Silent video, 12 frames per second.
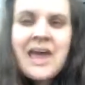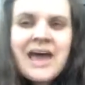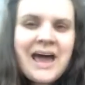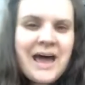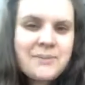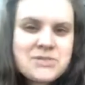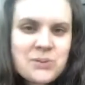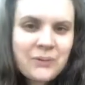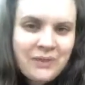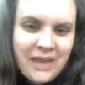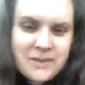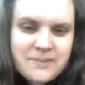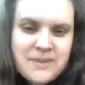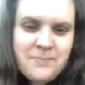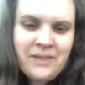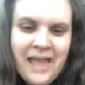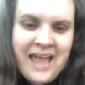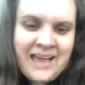to a lot of
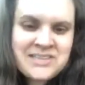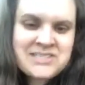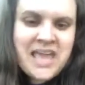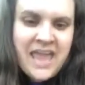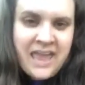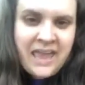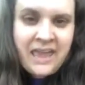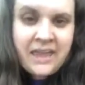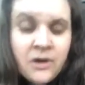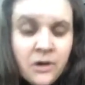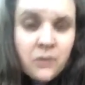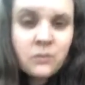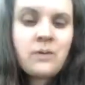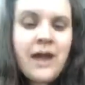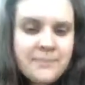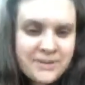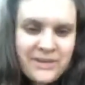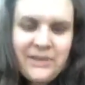people as a
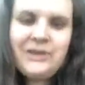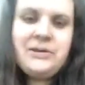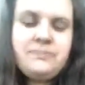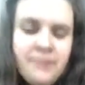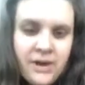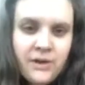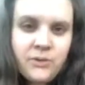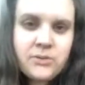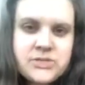Robin Hood bow.